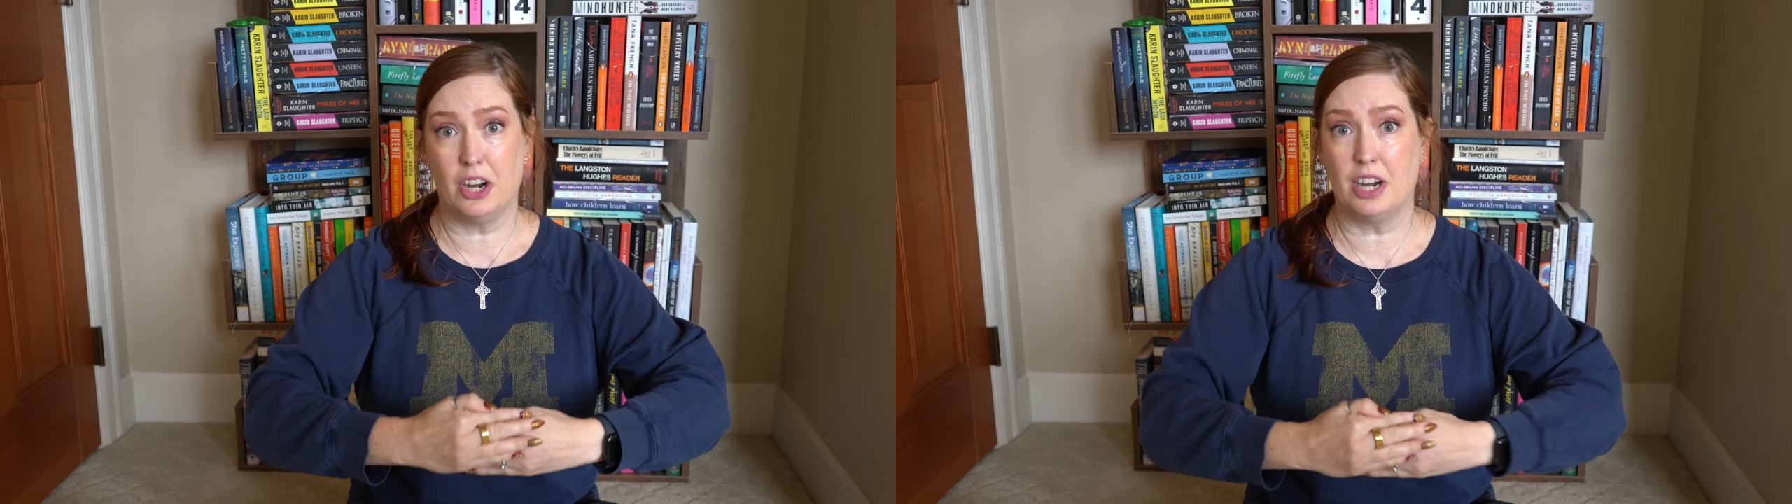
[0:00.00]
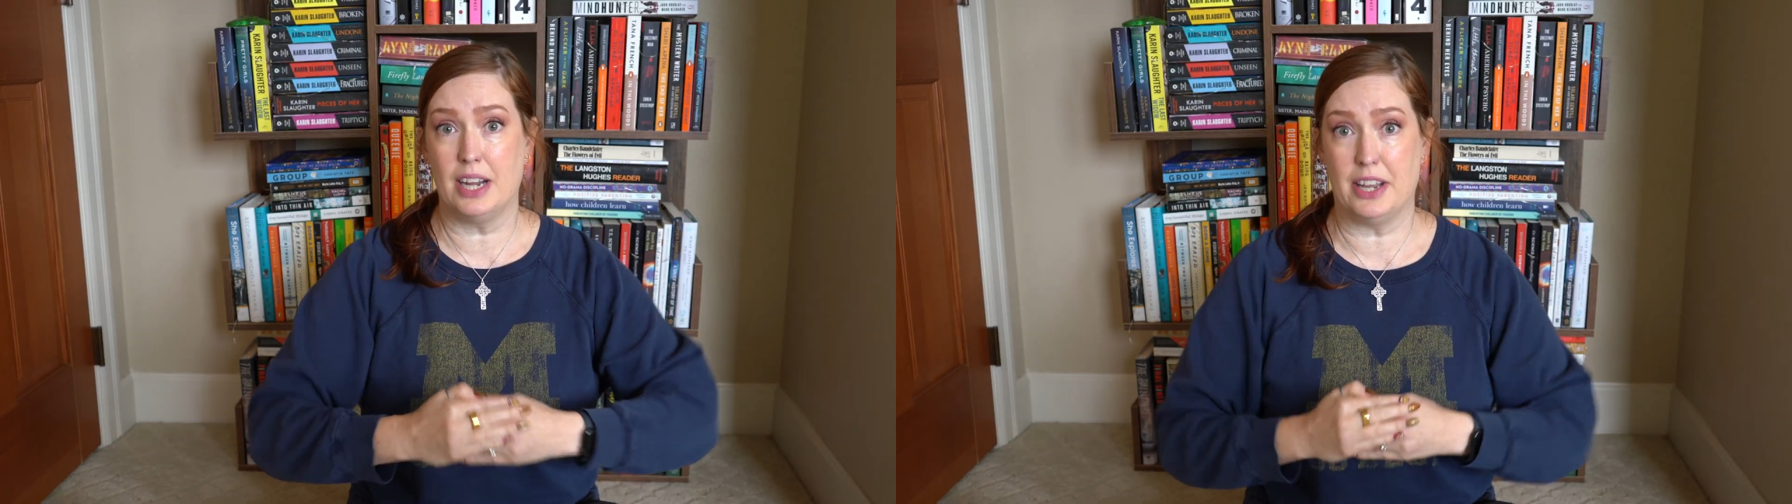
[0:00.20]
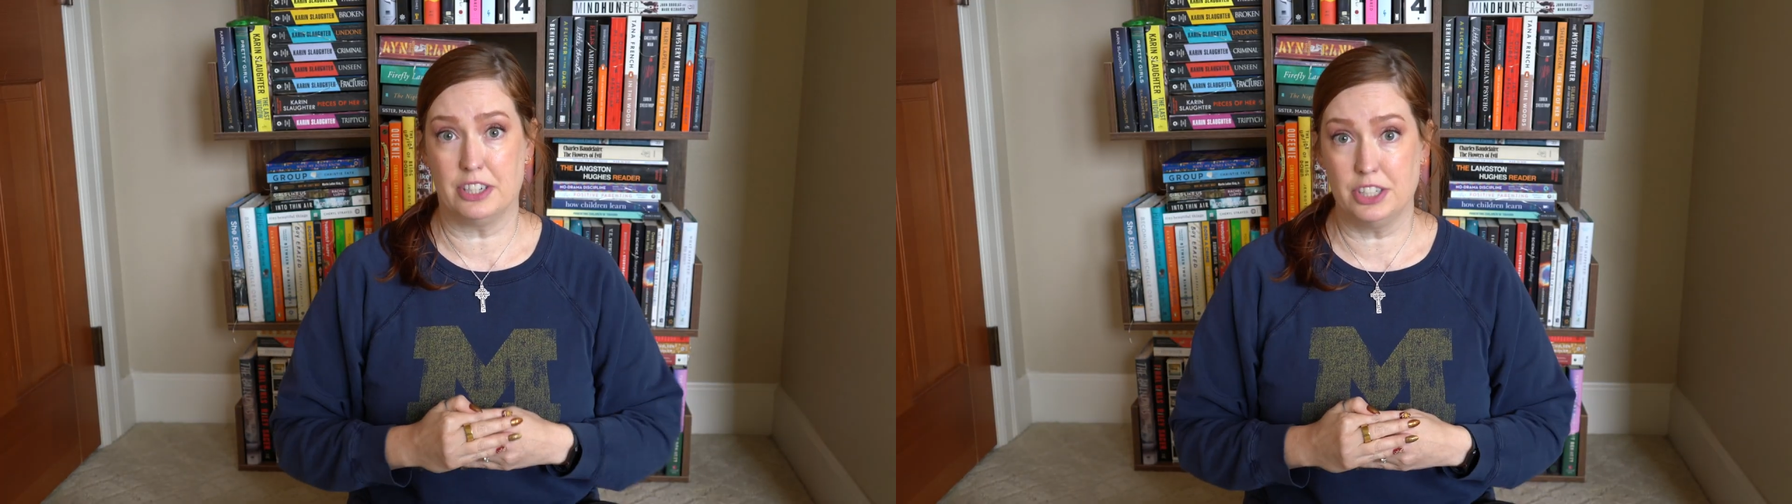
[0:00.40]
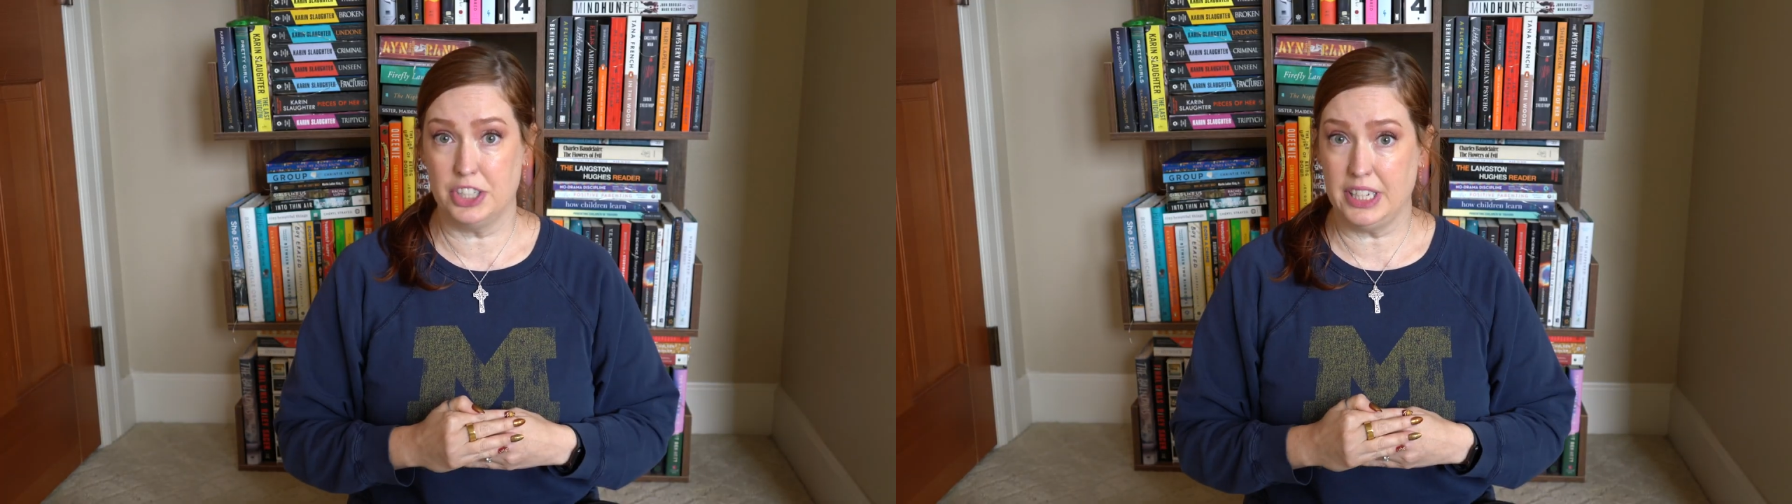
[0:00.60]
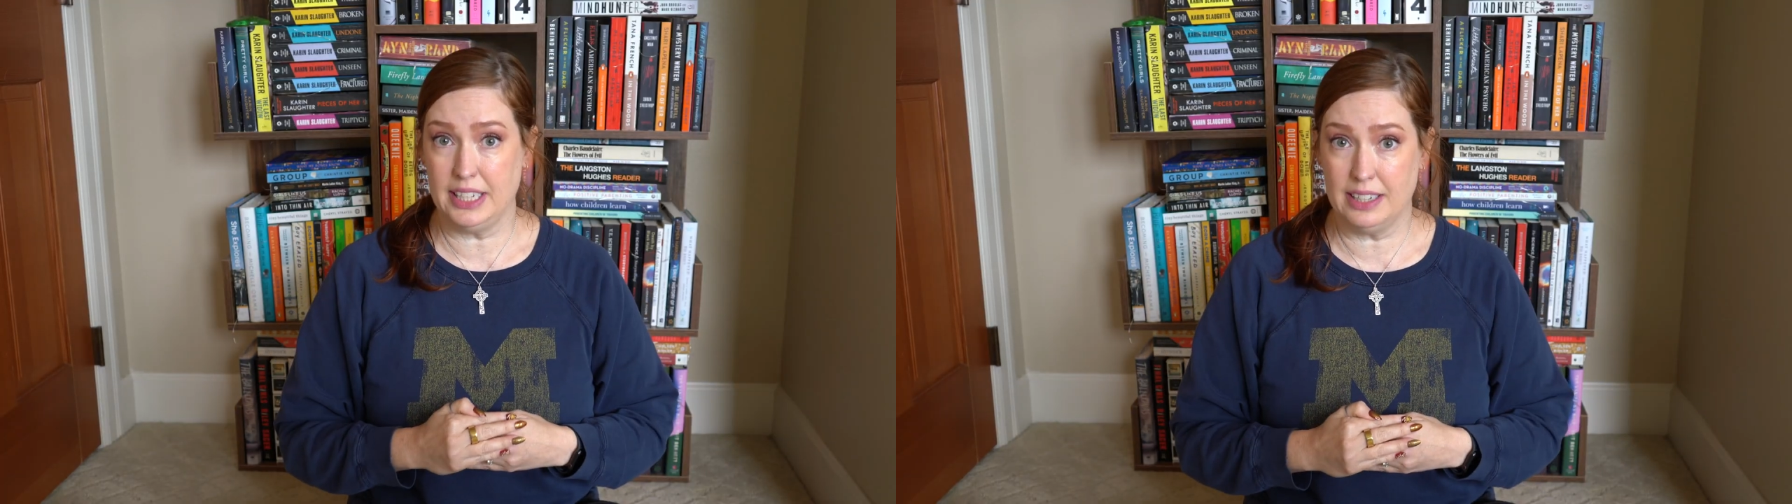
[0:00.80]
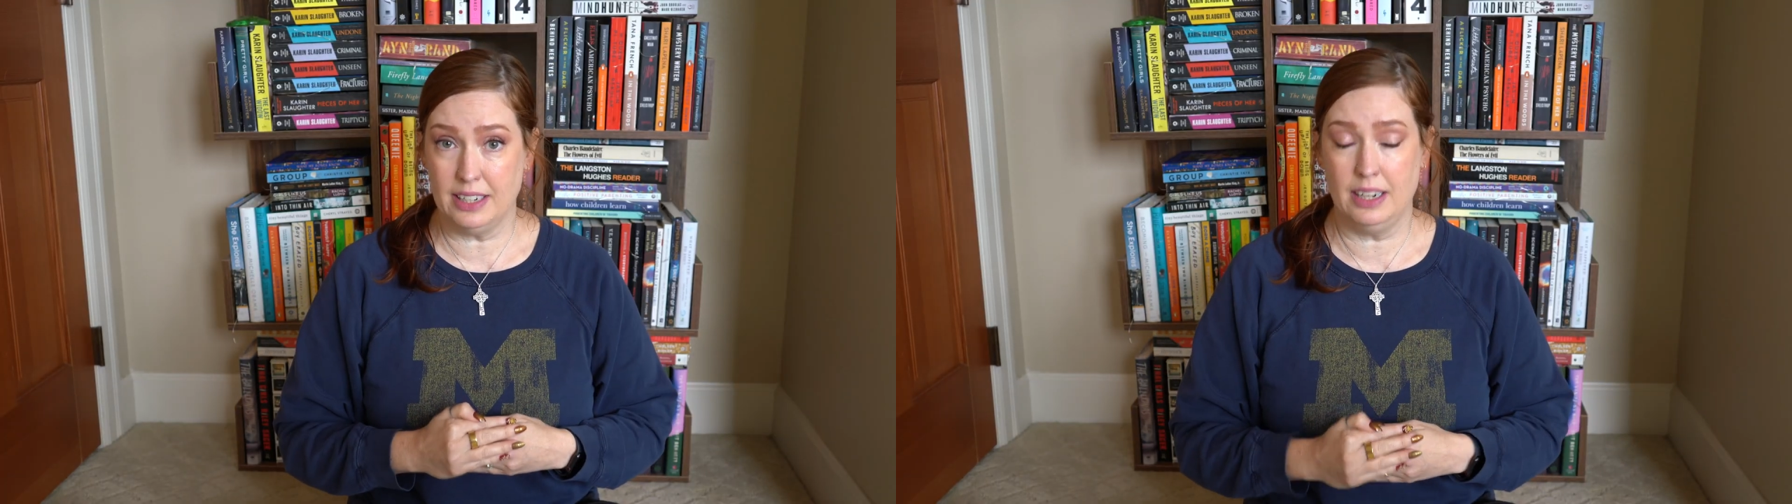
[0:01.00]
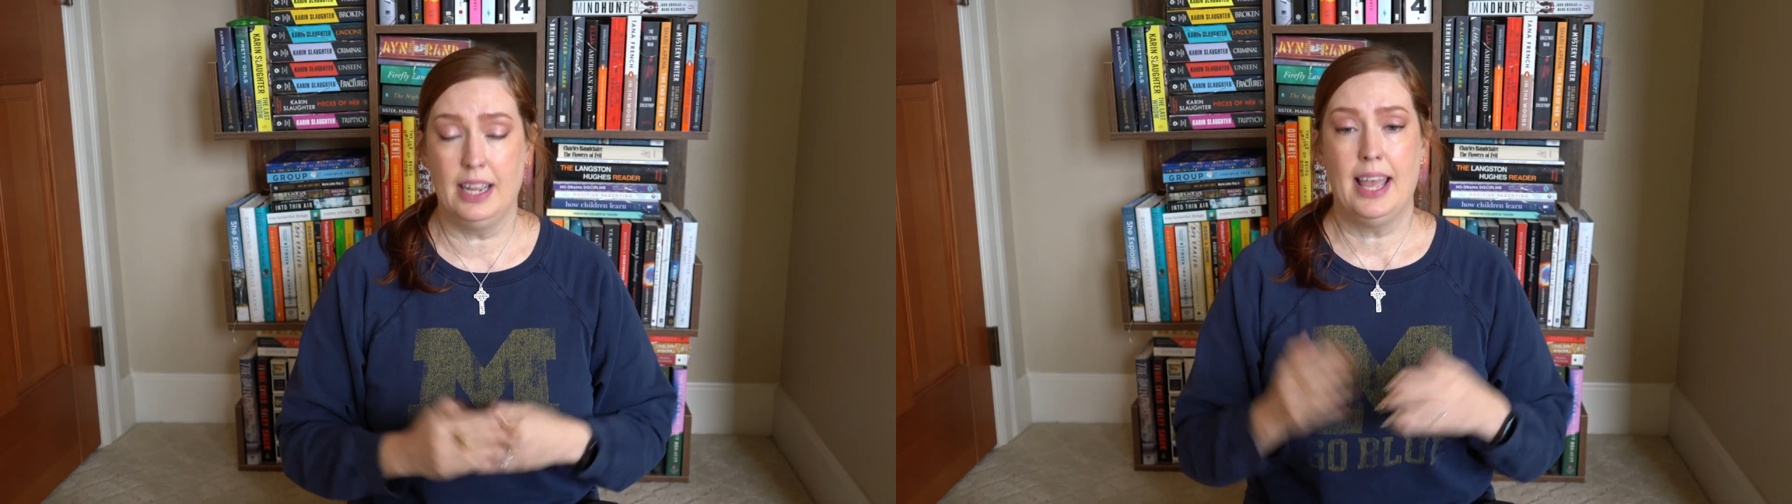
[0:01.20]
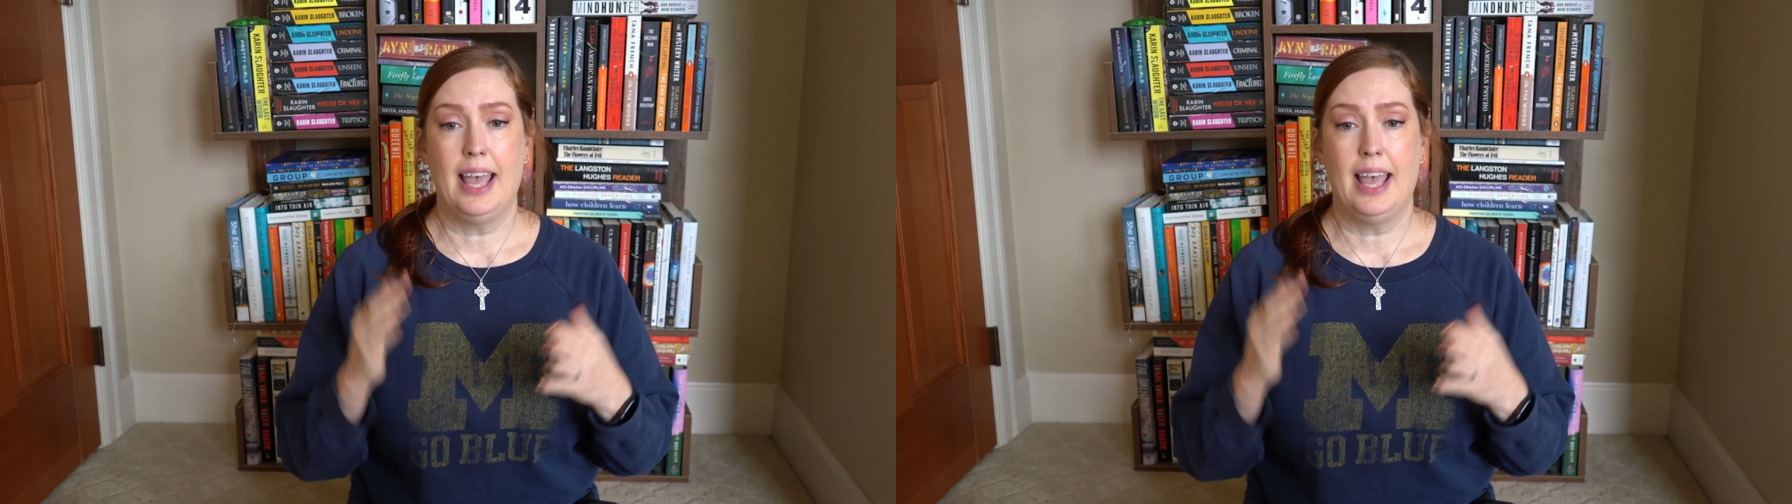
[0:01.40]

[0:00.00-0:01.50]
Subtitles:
our energy here,